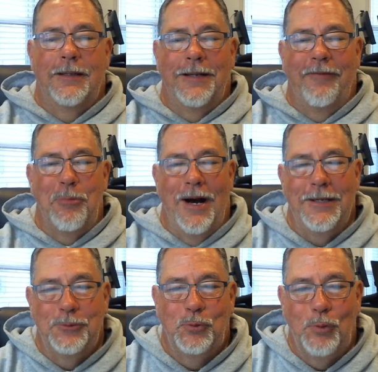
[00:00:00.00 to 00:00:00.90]

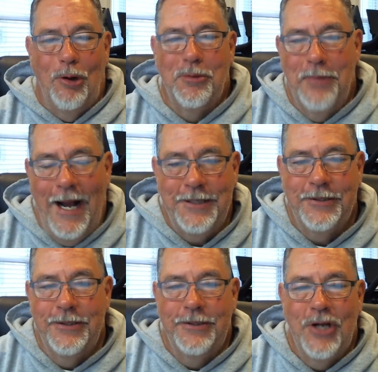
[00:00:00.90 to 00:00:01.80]
everybody, welcome back
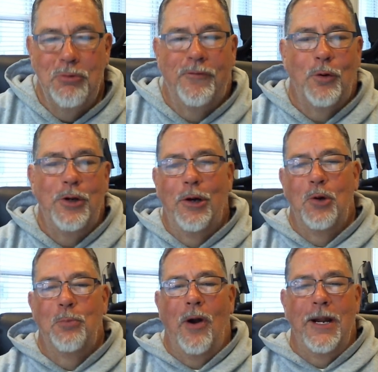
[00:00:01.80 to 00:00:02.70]
to Know Before You
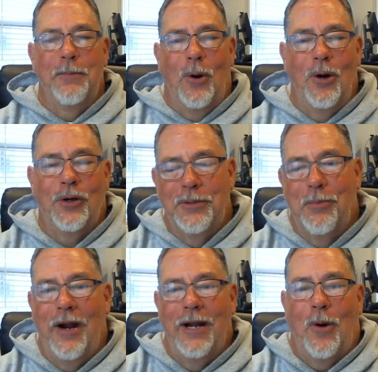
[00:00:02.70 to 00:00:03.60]
Owe, Brian Parker and the
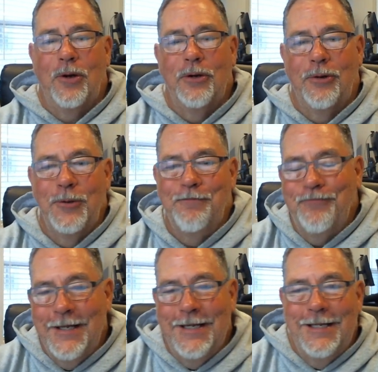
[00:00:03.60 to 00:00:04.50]
Brian Parker Group.
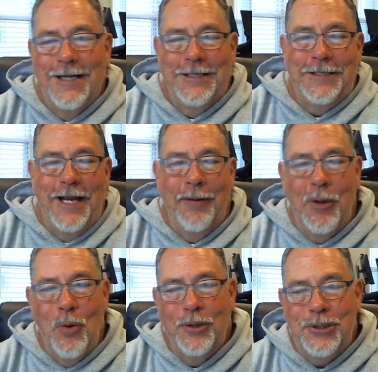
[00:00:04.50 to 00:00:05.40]
Today, we
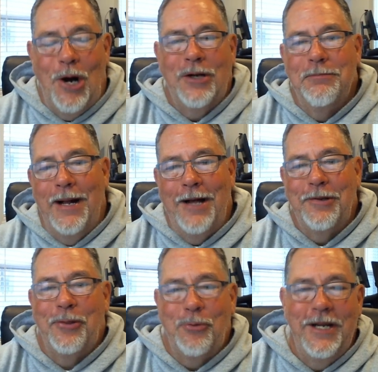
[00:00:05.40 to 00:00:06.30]
want to talk about
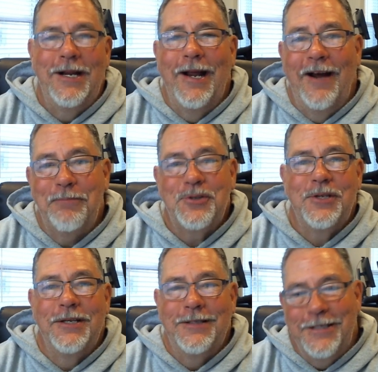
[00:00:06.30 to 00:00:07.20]
the
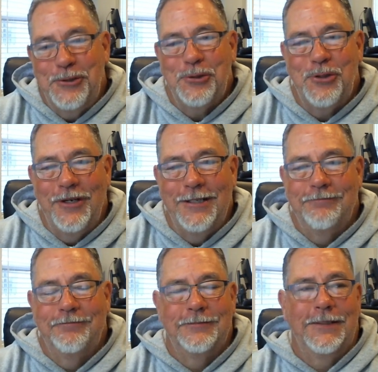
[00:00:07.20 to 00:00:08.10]
3.5% interest rate.
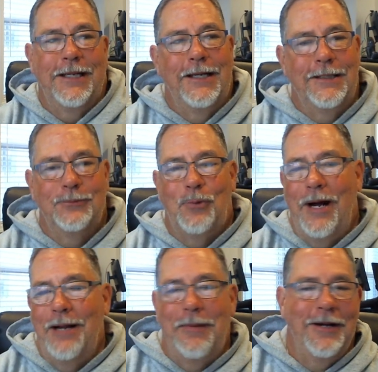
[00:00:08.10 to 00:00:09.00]
And
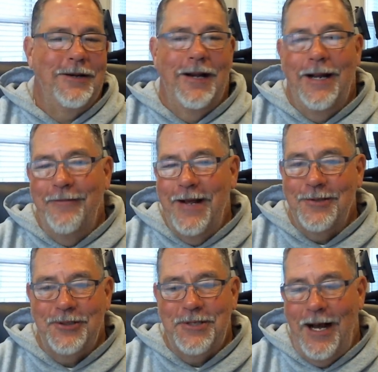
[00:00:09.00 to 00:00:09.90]
why am I going to have that
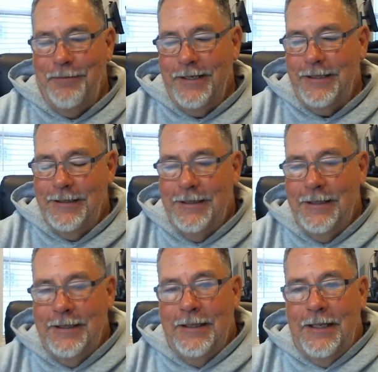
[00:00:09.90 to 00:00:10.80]
as a topic?
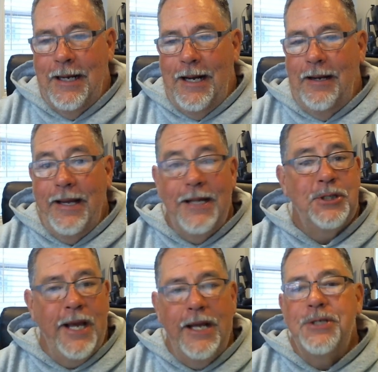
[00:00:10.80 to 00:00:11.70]

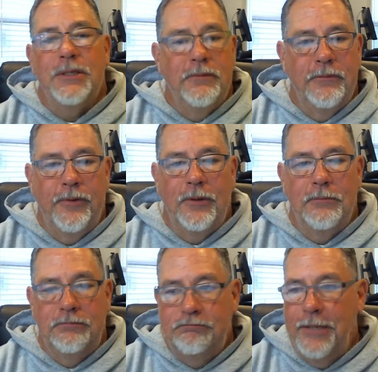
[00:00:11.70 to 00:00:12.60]
Education,
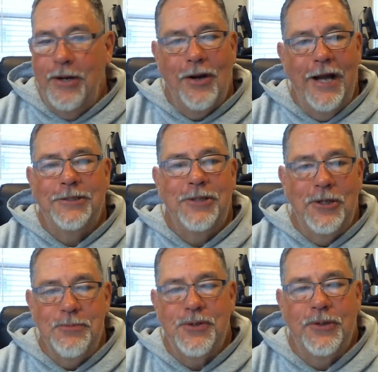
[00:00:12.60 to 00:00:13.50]
for better lack of
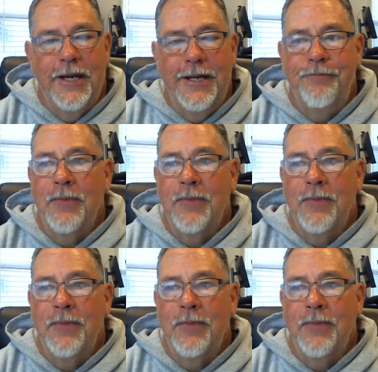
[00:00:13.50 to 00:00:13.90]
terms, okay?